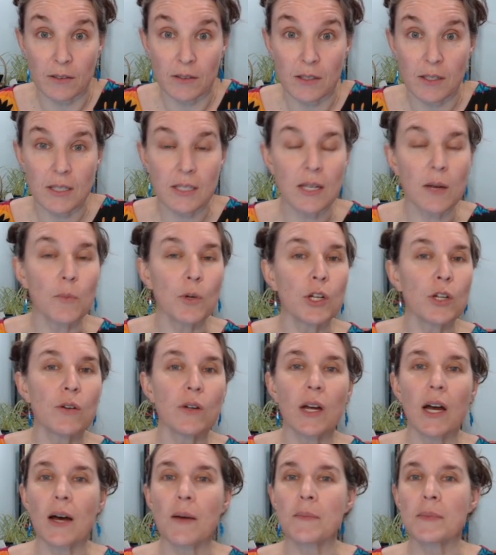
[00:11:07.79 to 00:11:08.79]
Someone who
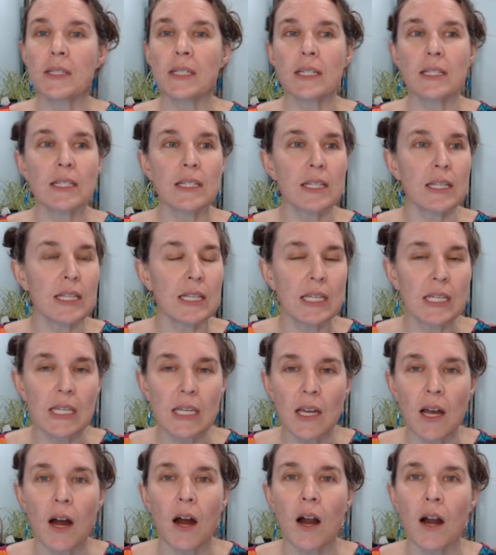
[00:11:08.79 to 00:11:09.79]
comes into
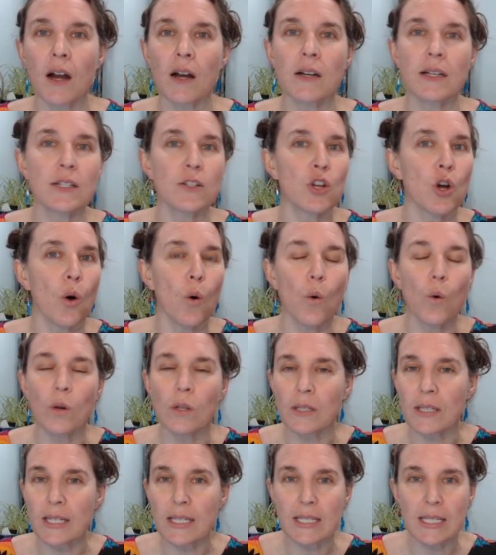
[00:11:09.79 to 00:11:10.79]
the ER
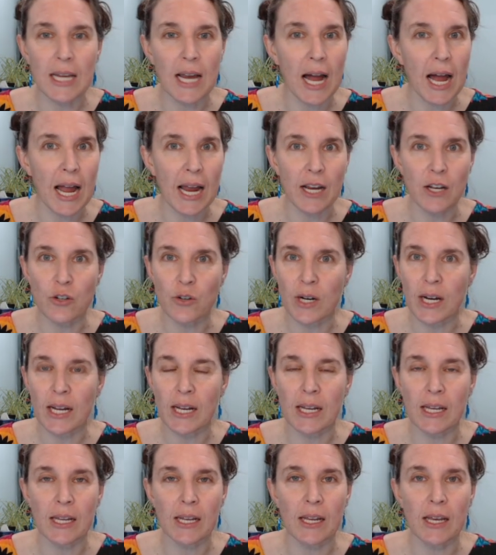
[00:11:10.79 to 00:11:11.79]
totally
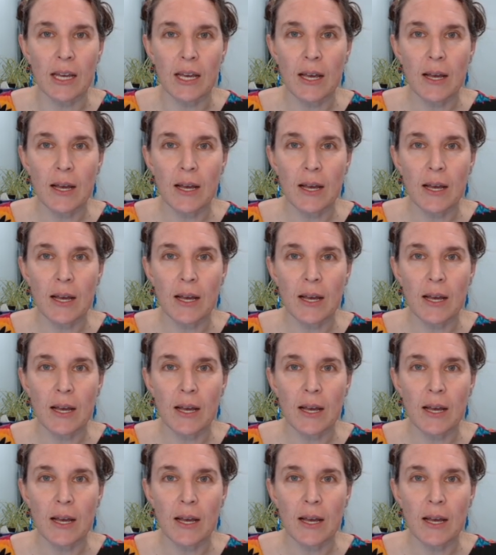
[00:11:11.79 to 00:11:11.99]
dehydrated,